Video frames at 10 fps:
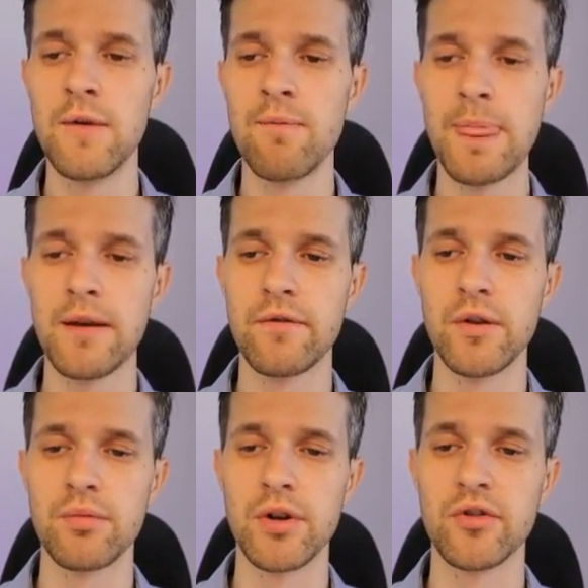If I
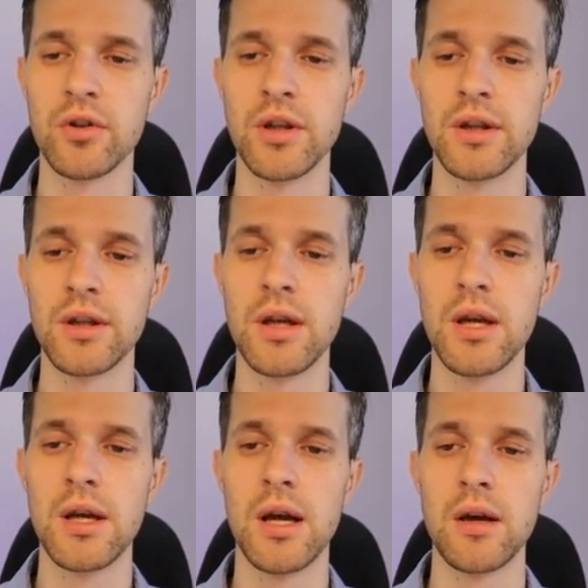press on it,
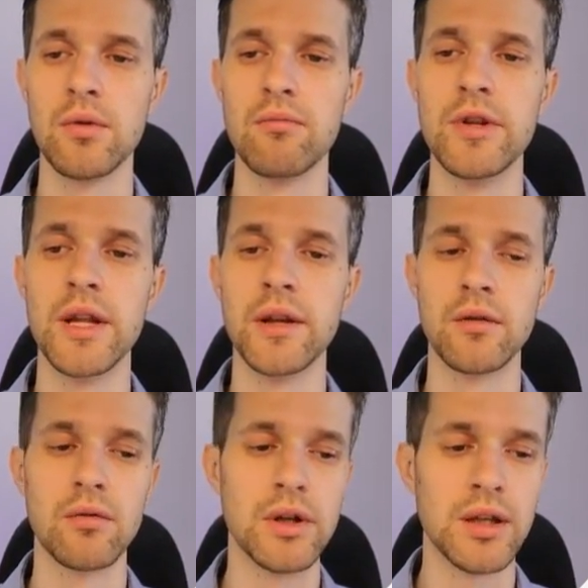I will be then
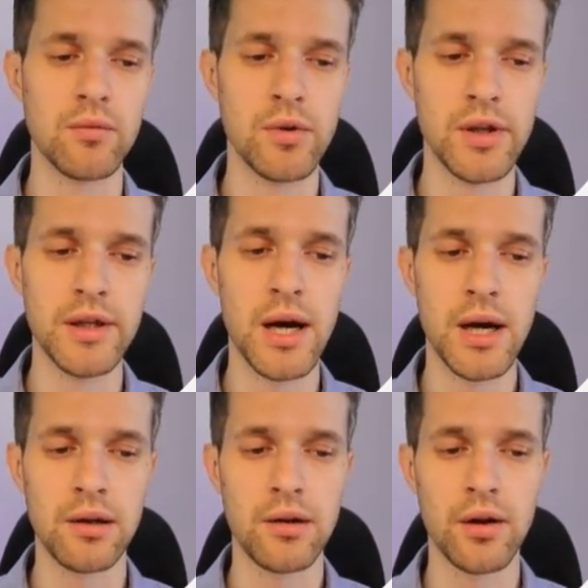greeted with a
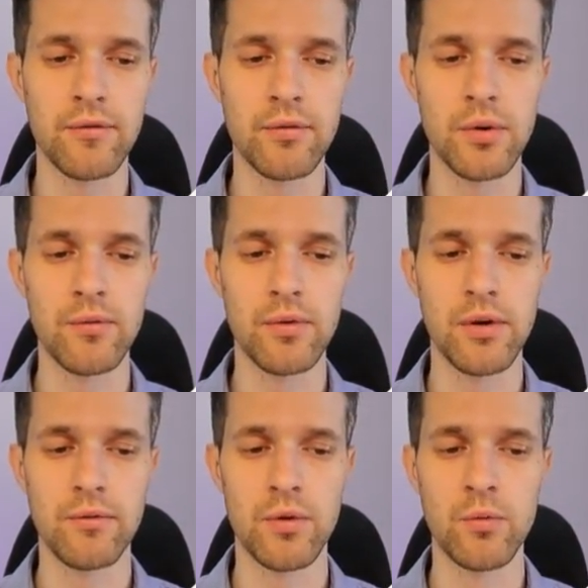dialog
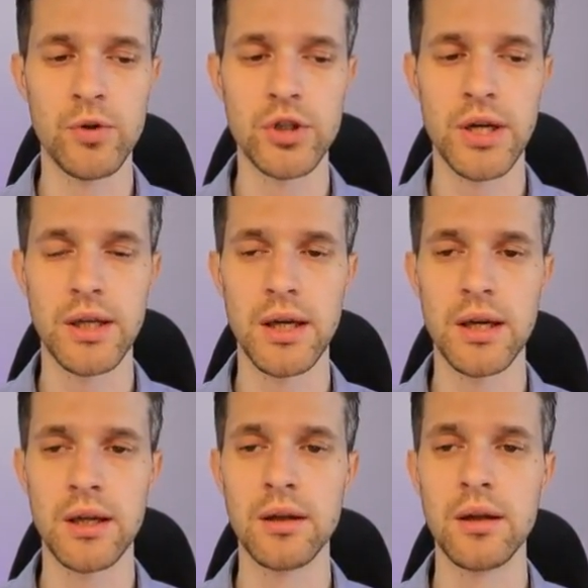from which I
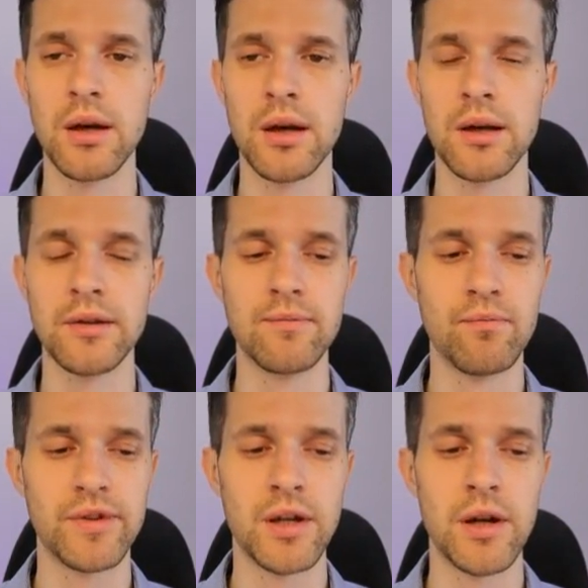can
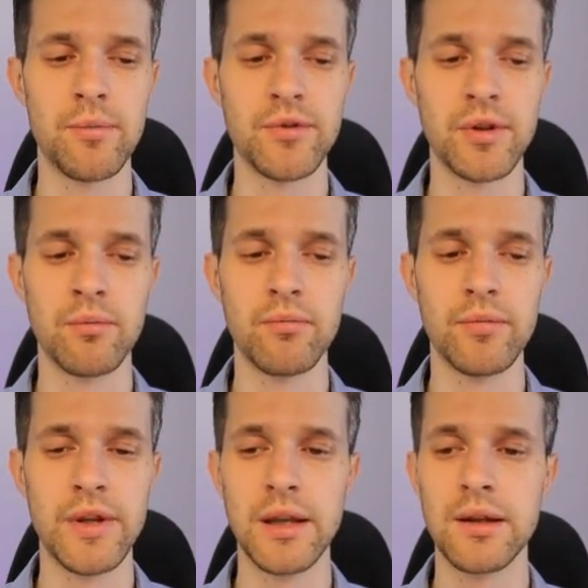set up some
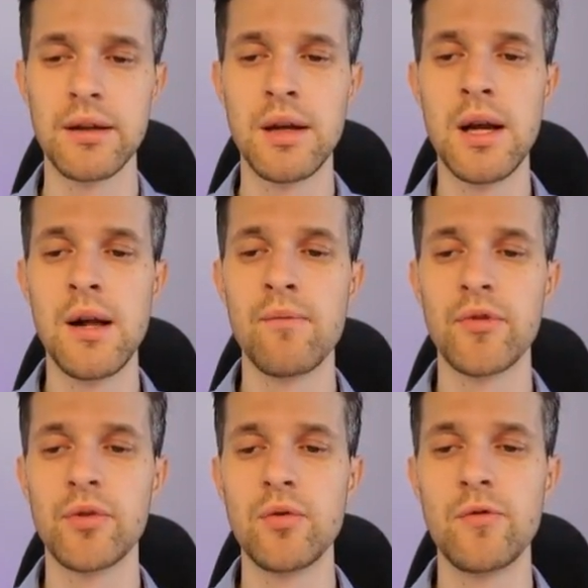data.
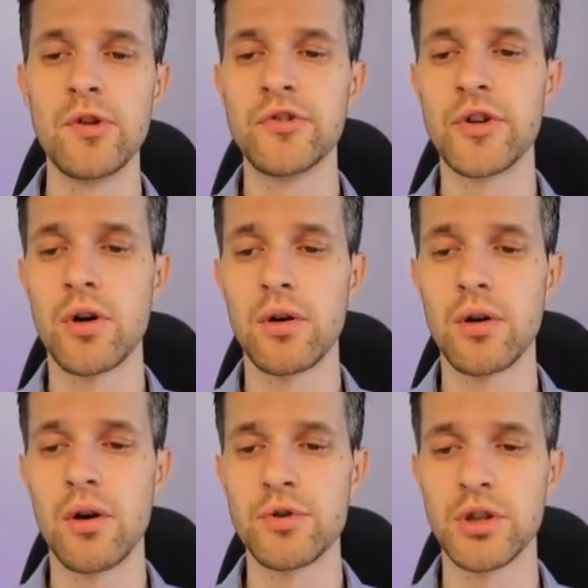So two fields are
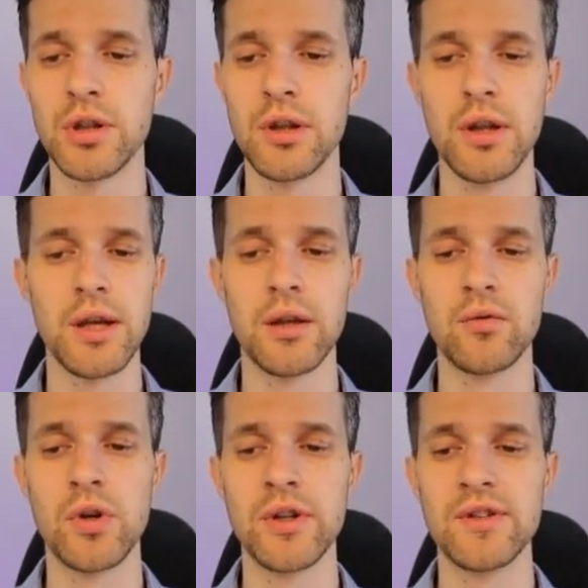optional and
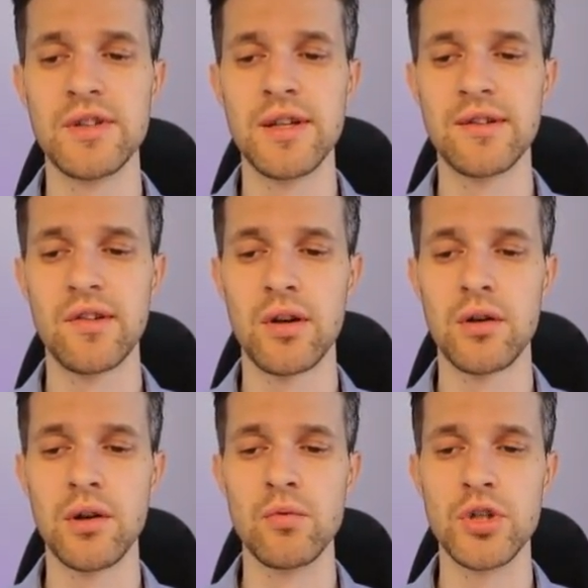one is
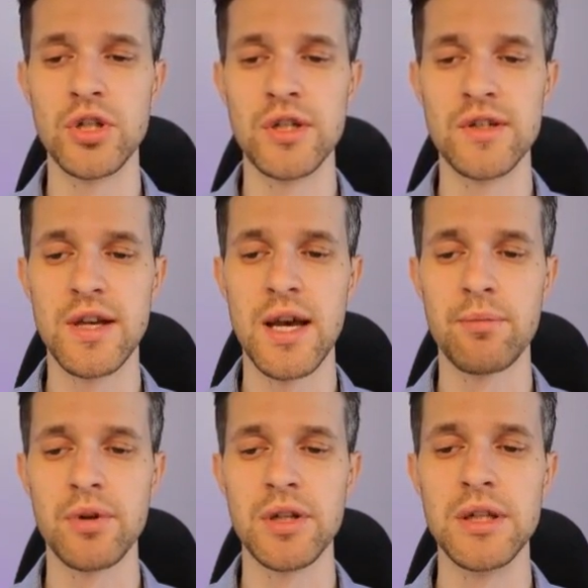necessary, which is
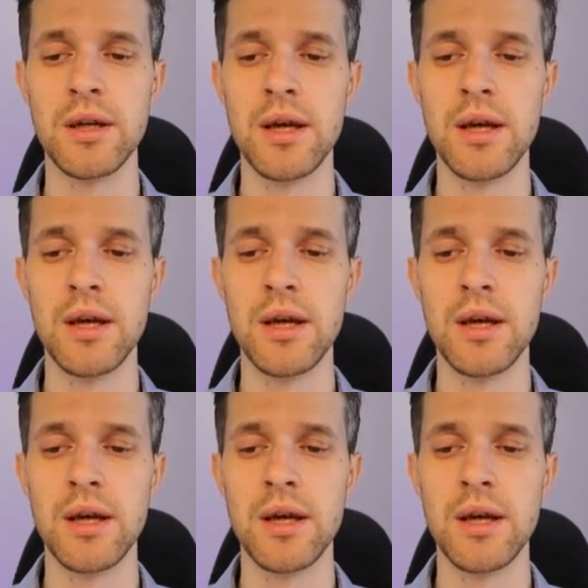app ID.